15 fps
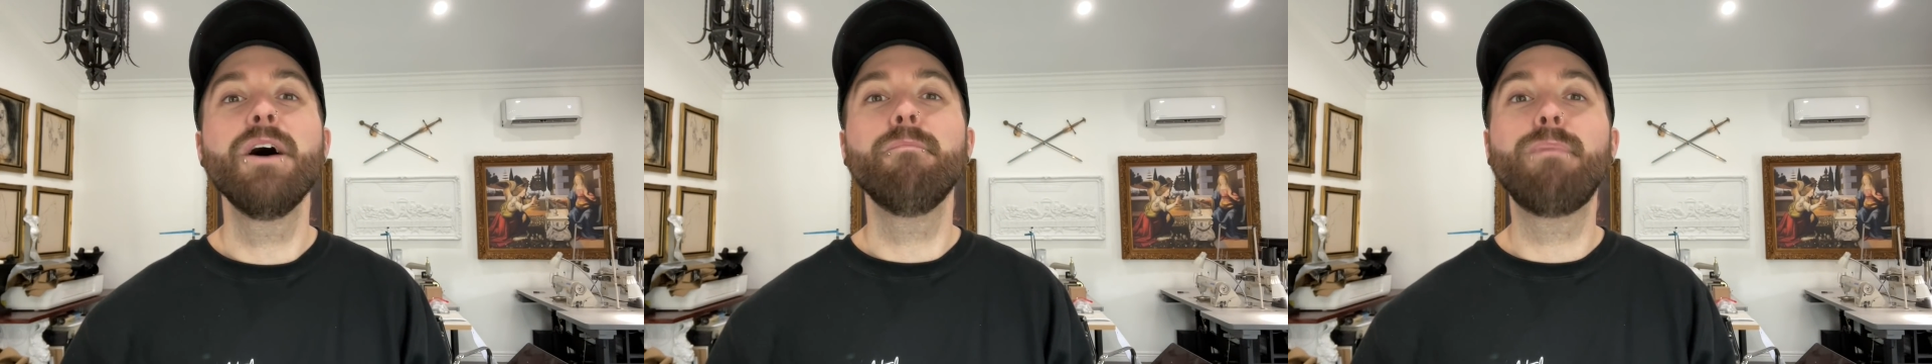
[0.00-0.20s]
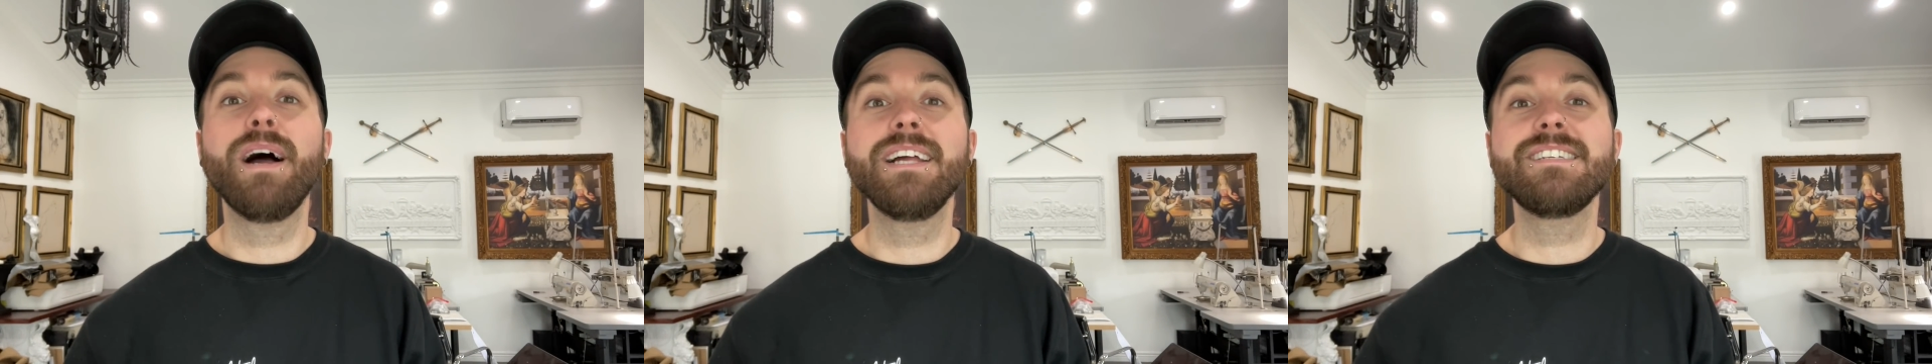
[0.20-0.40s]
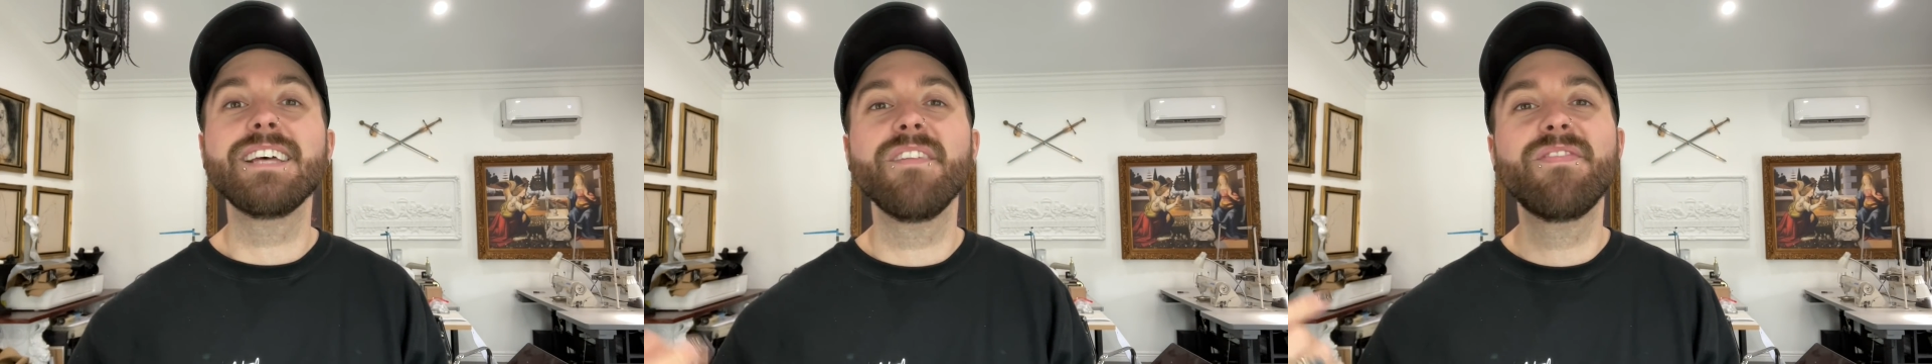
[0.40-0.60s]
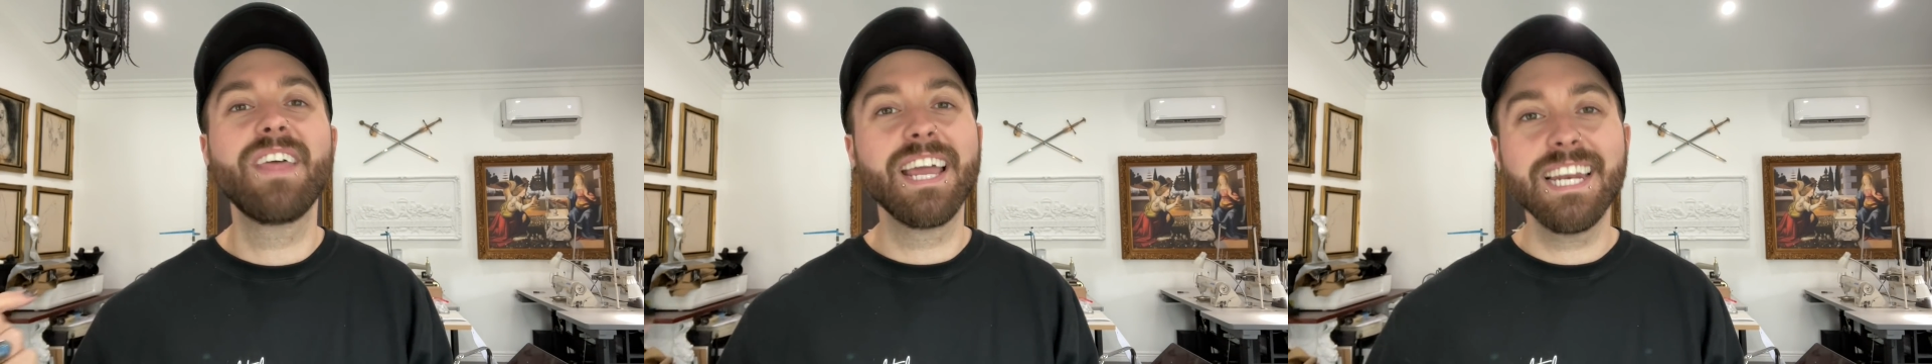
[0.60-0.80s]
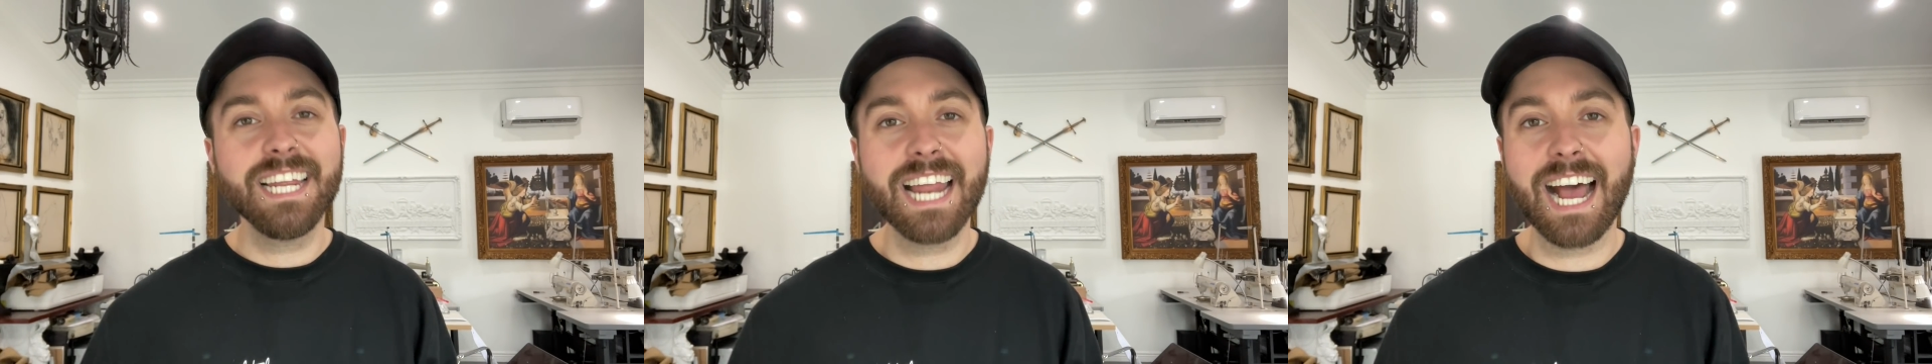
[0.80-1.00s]
But
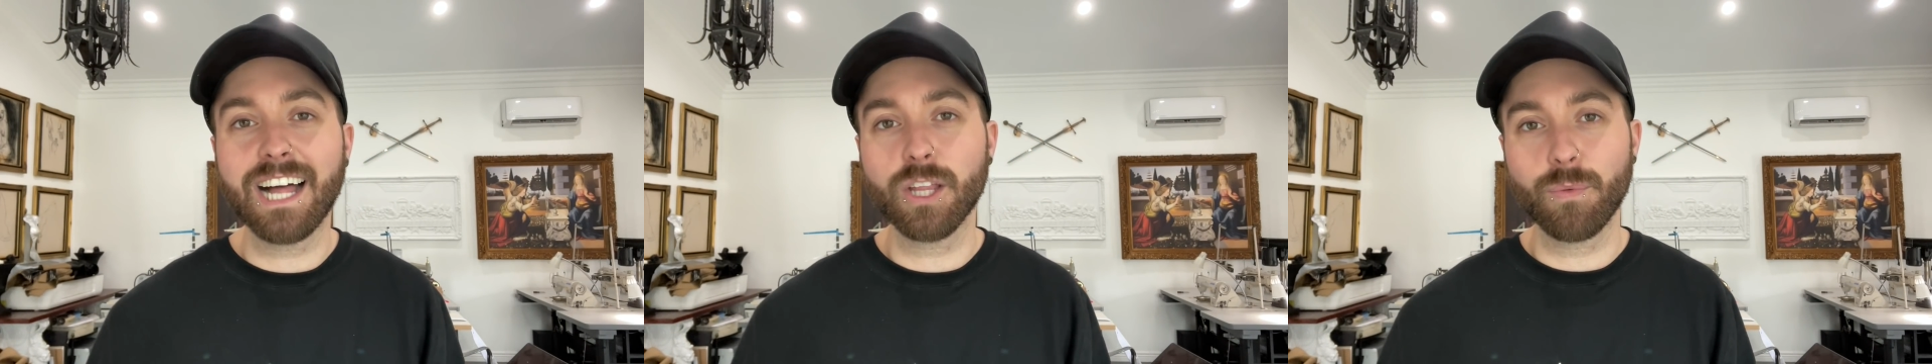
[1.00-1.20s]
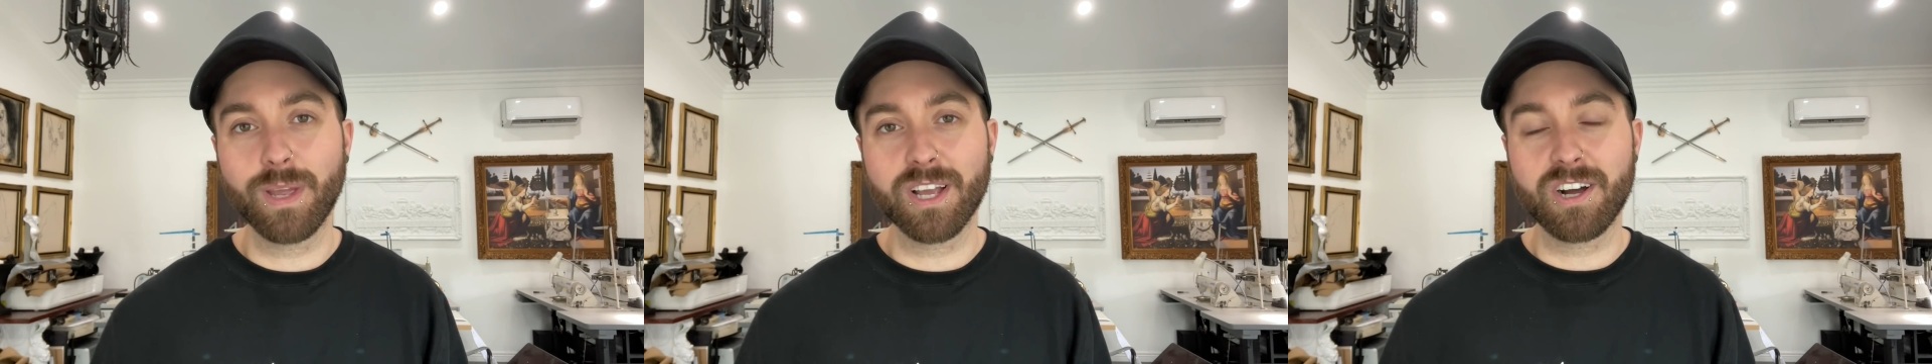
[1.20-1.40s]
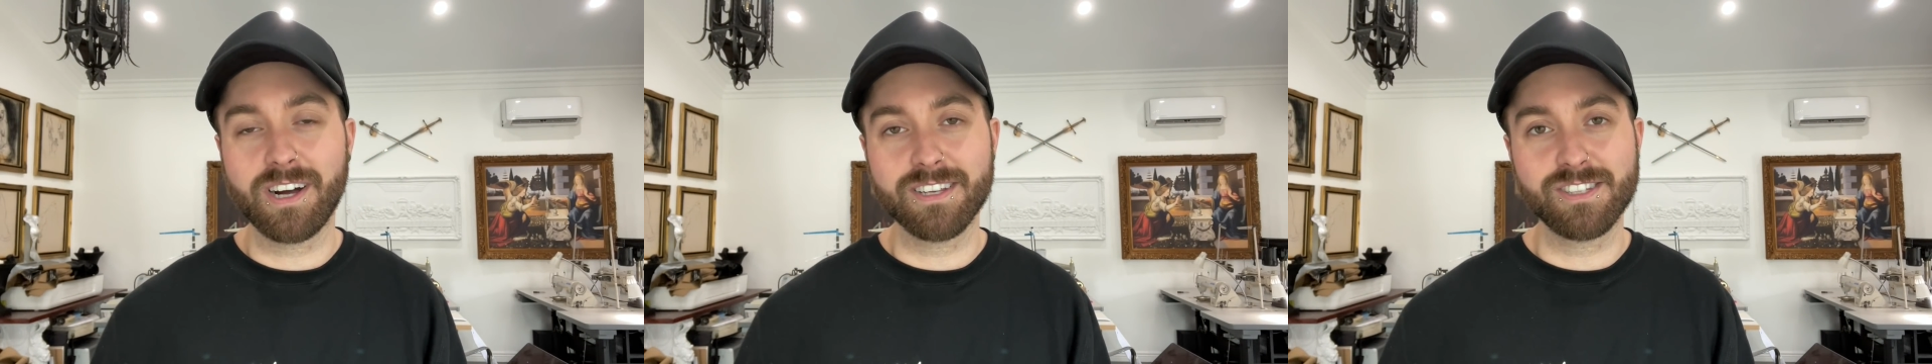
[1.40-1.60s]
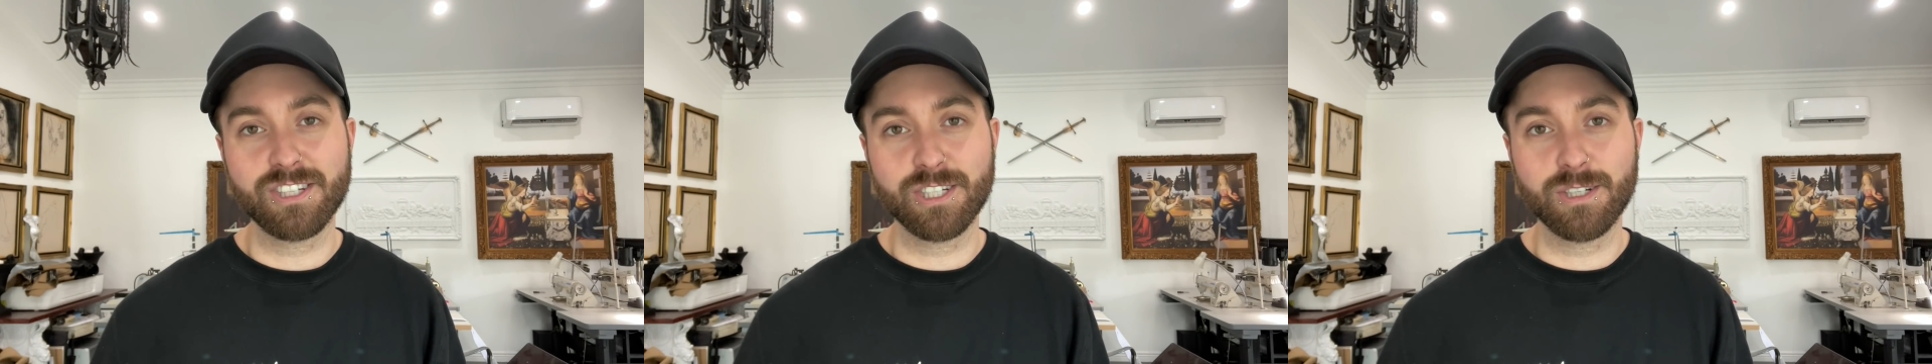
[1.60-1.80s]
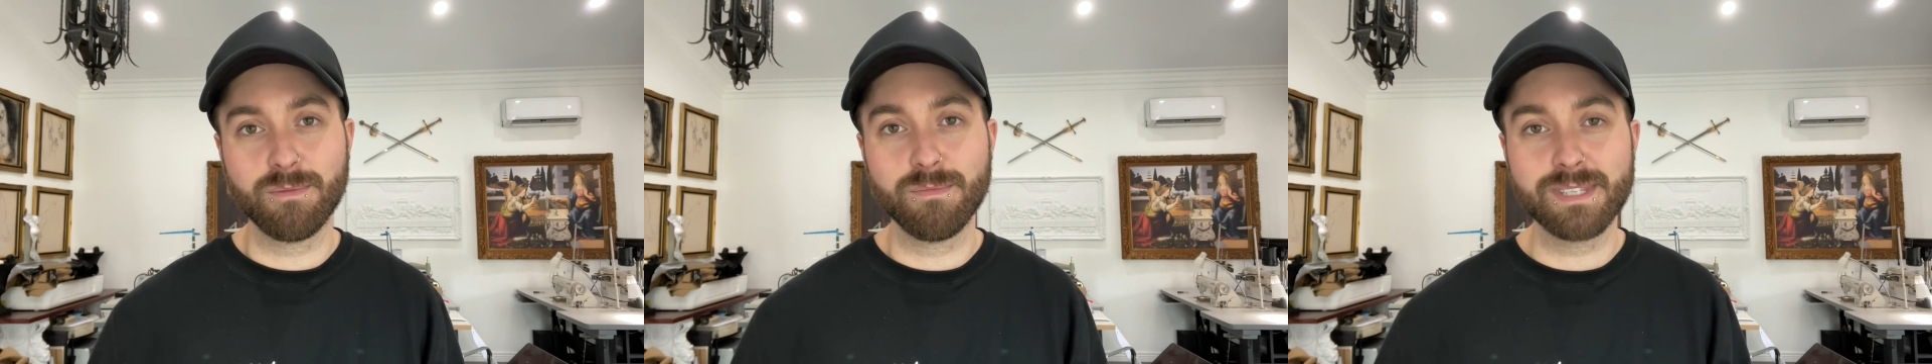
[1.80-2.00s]
they need Halloween
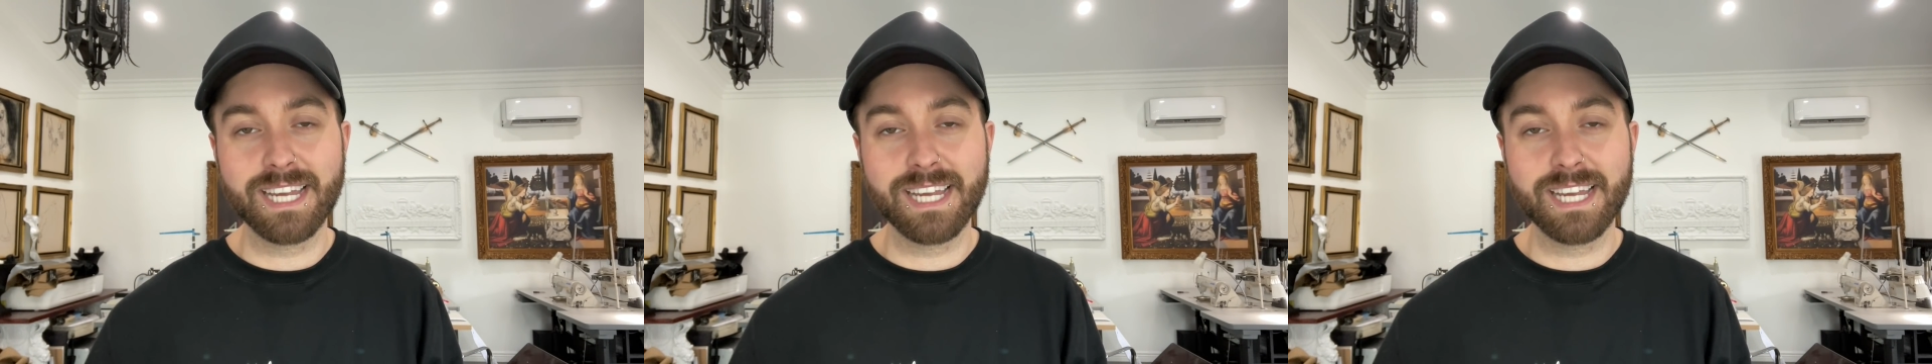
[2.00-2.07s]
costumes.